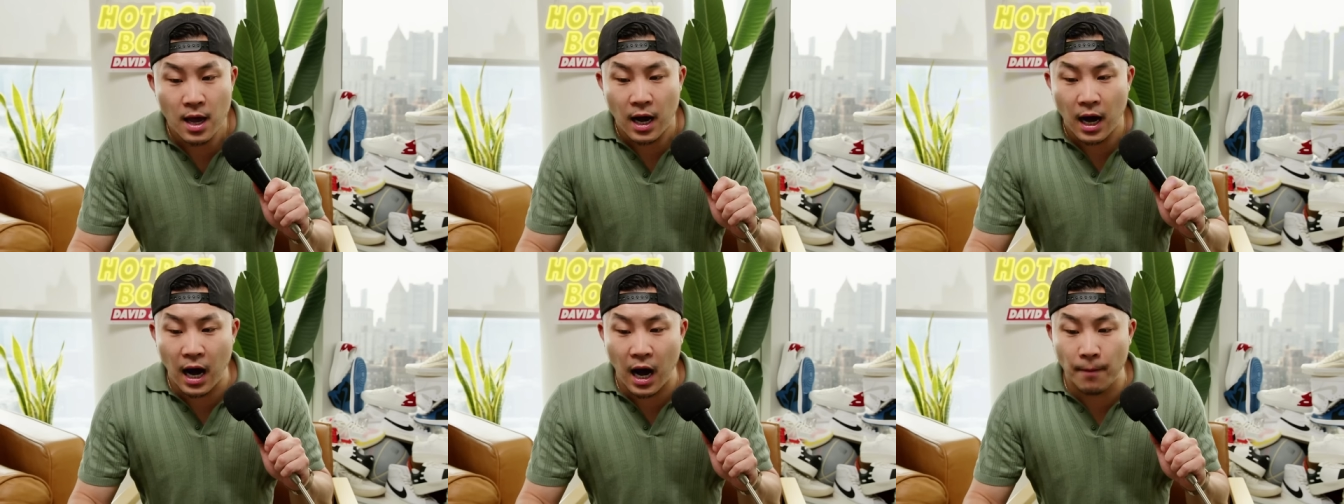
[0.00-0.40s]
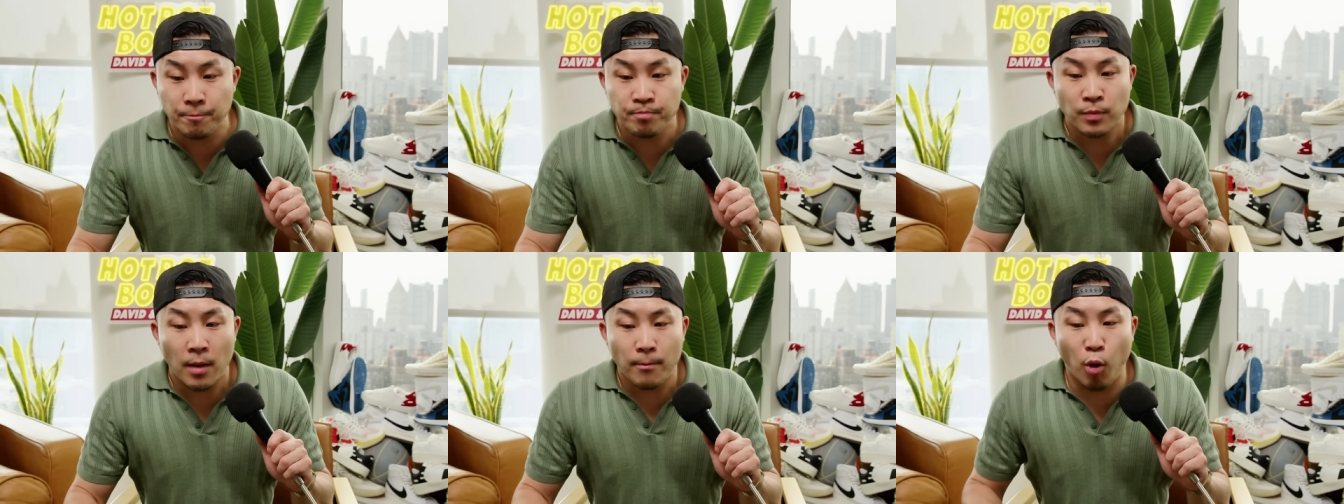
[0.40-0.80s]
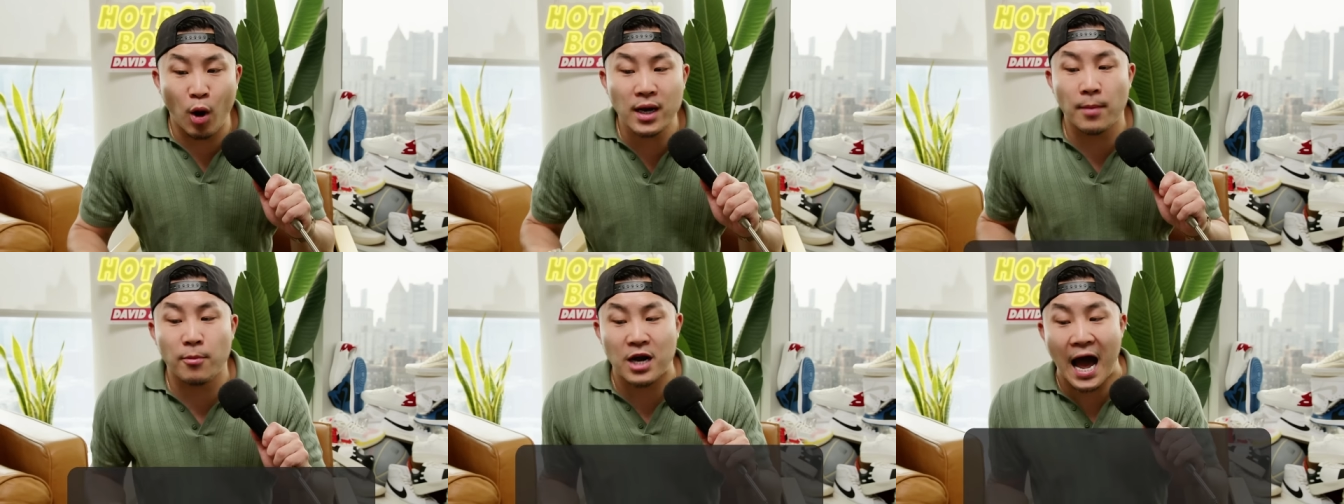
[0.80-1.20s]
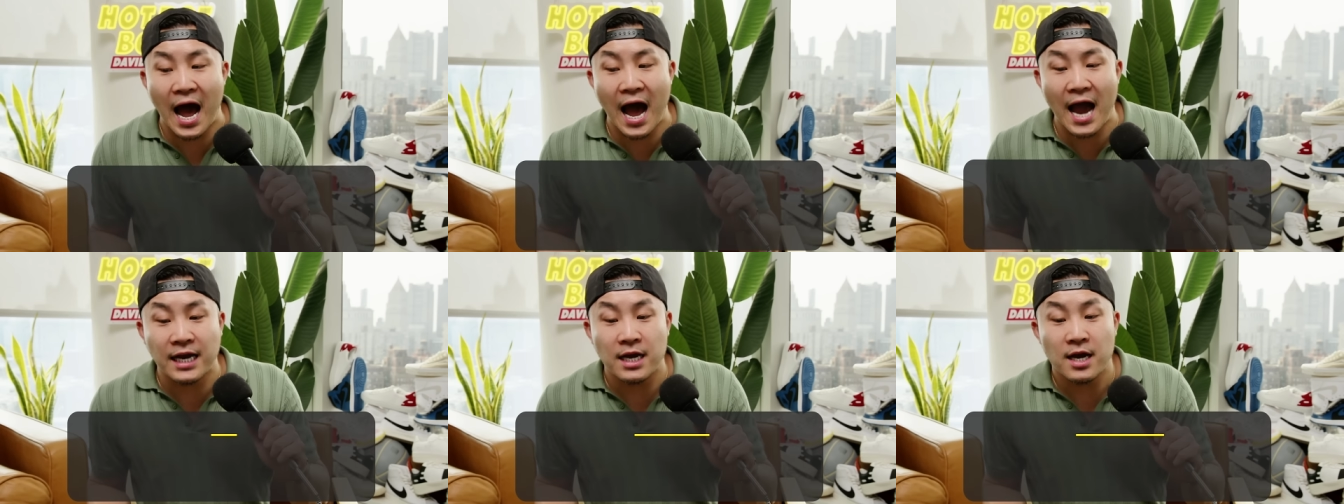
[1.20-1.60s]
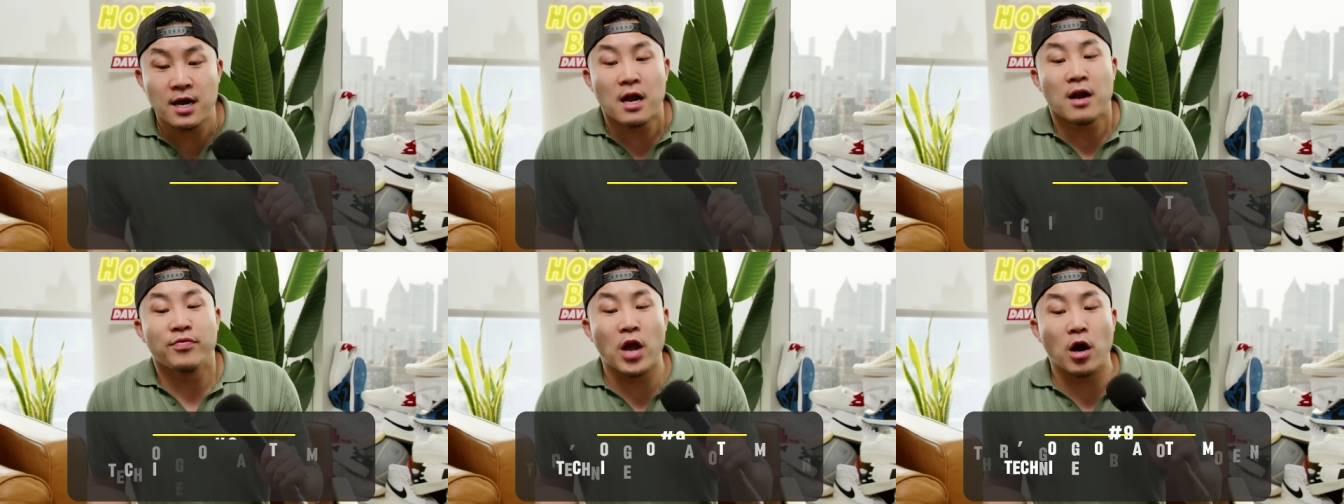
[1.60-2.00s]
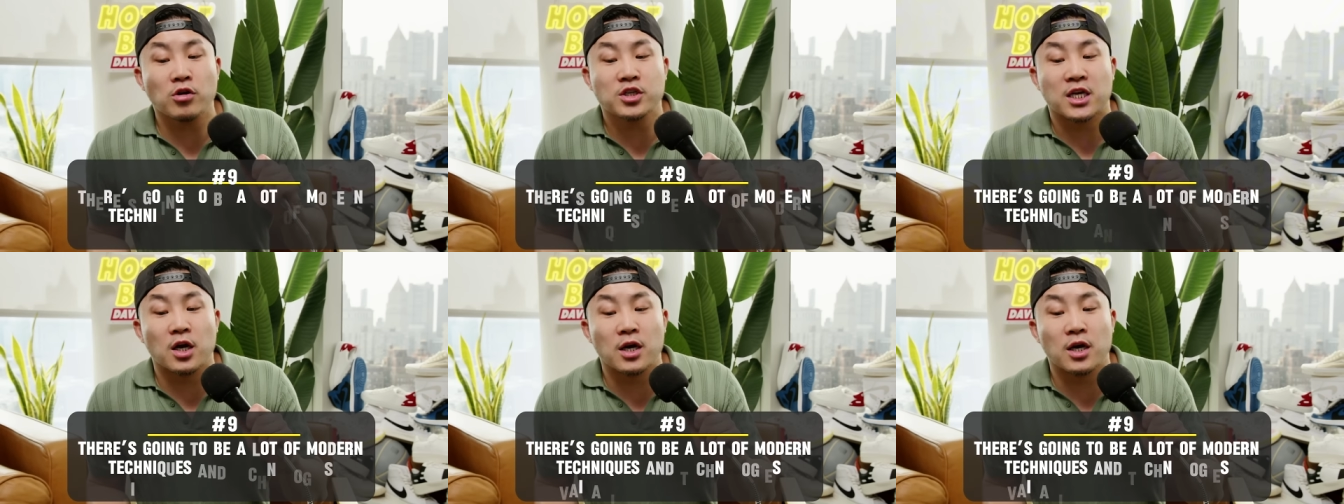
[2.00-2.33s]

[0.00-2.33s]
Um, point number nine there's going